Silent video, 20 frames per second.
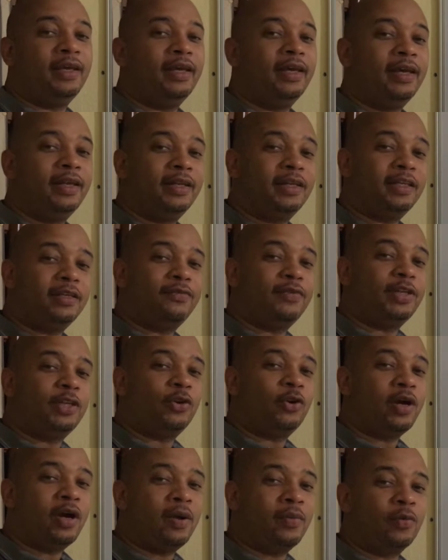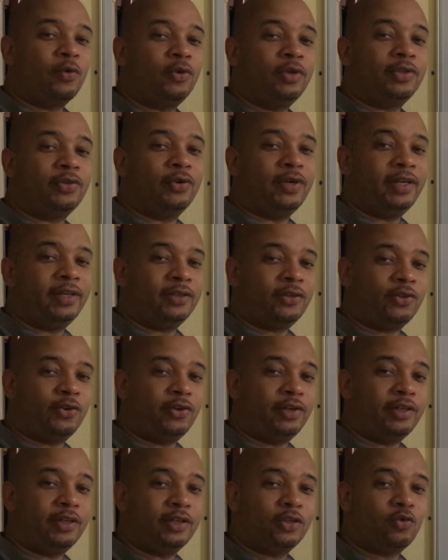In this video, I'm going to answer
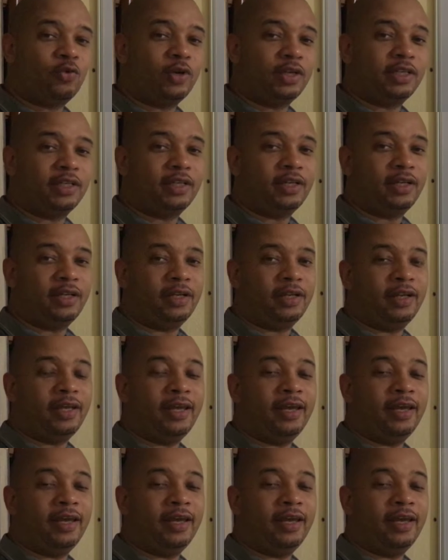this question,